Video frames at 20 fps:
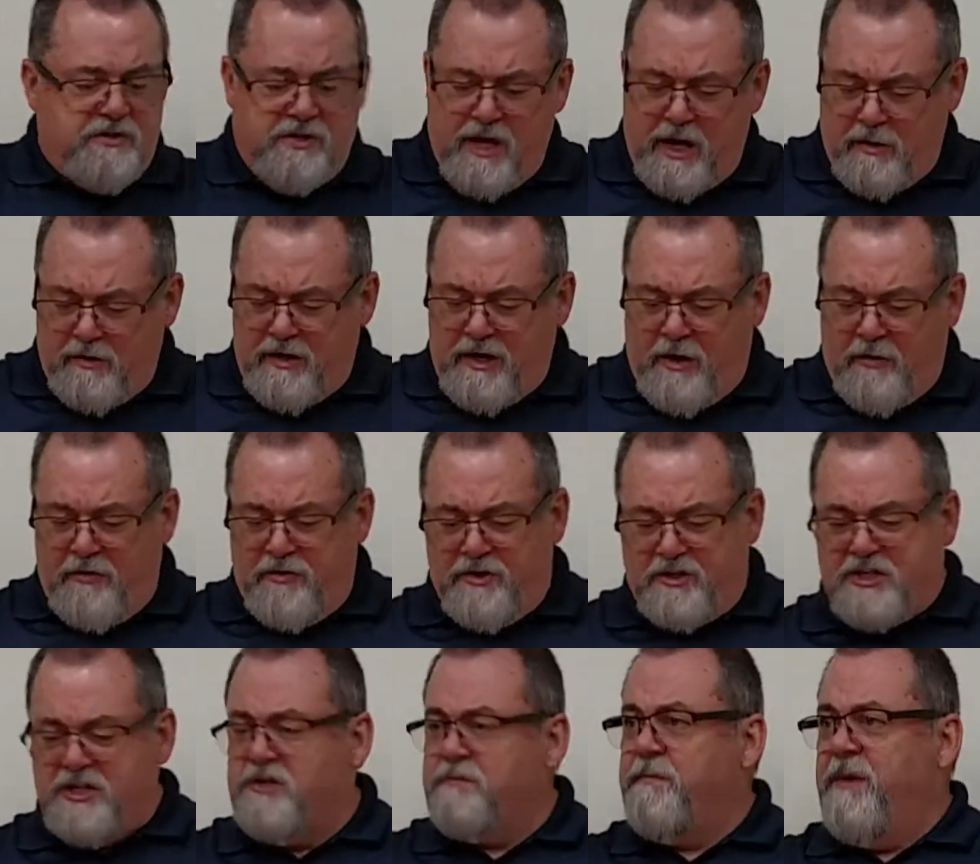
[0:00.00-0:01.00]
Now
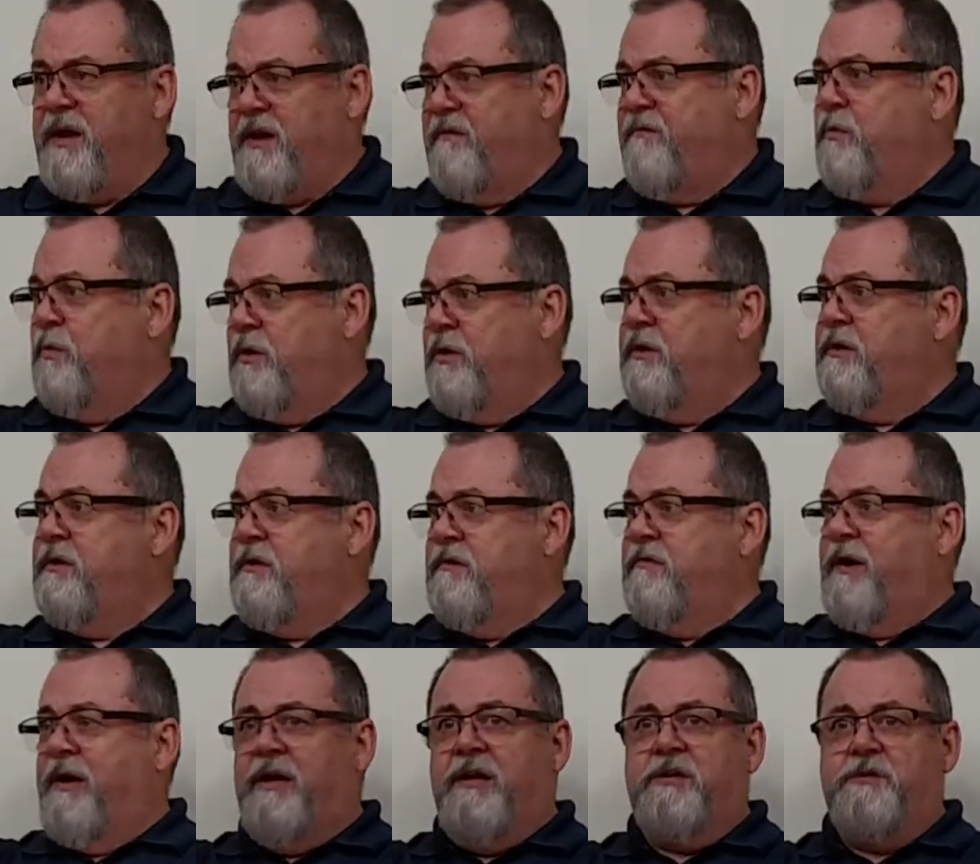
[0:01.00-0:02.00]
this is made of wood,
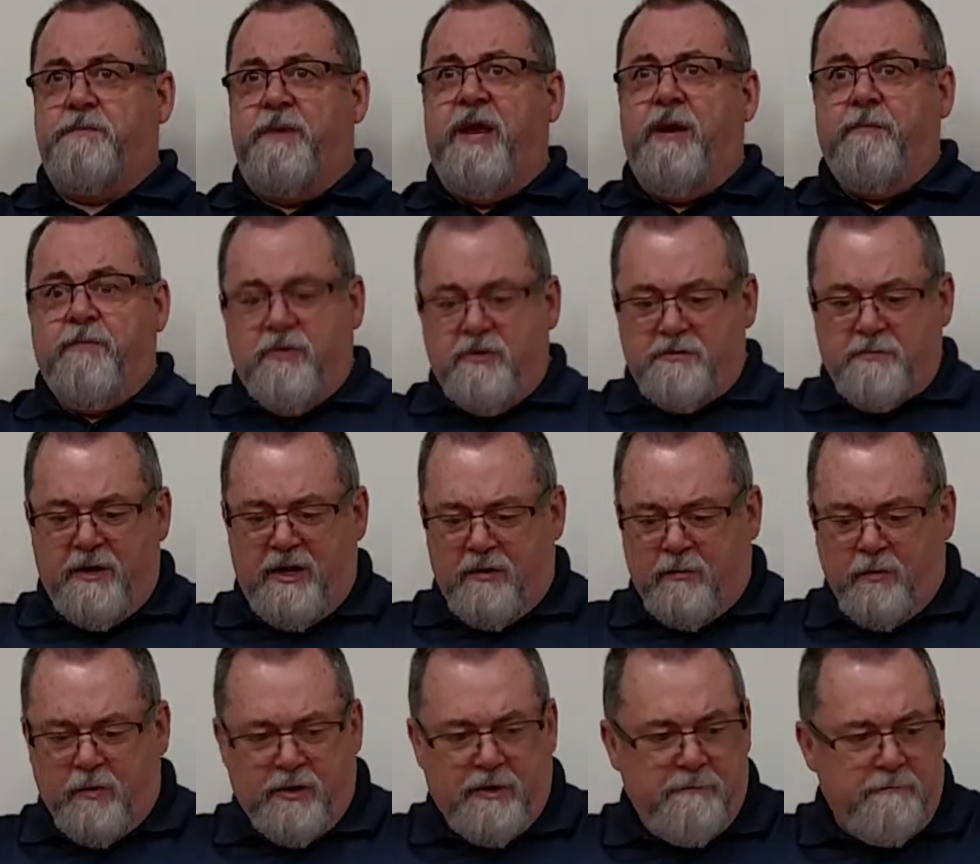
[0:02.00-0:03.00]
right? It's paper, it's made of
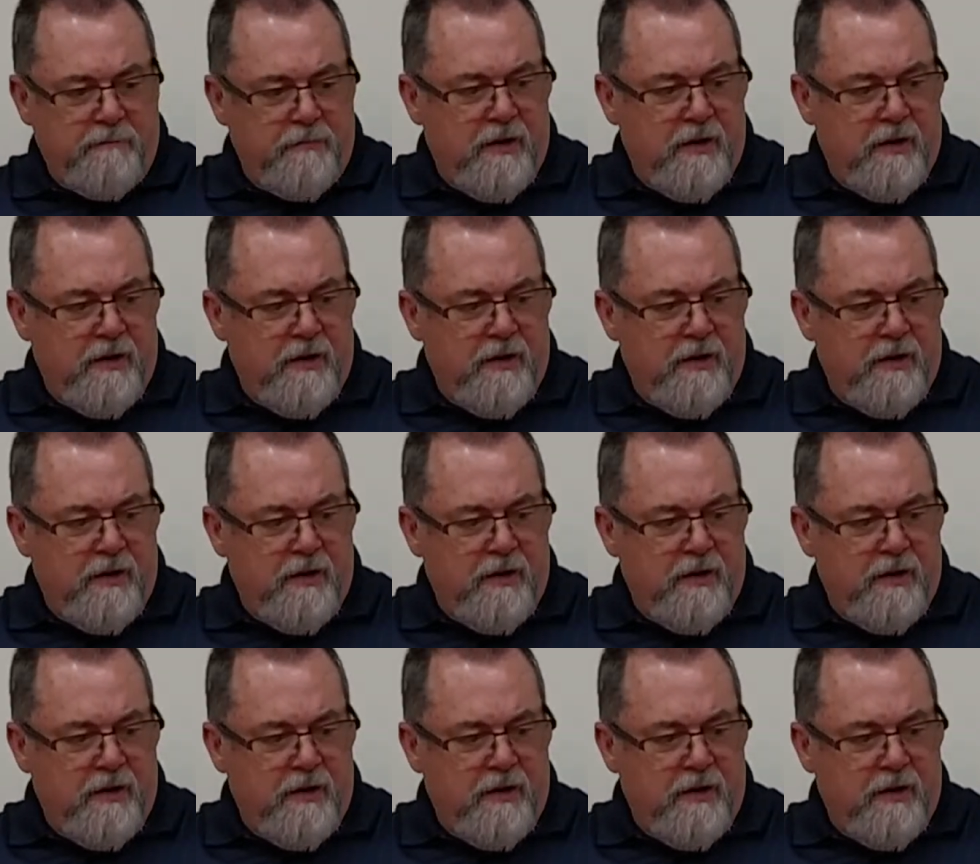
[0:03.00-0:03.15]
wood.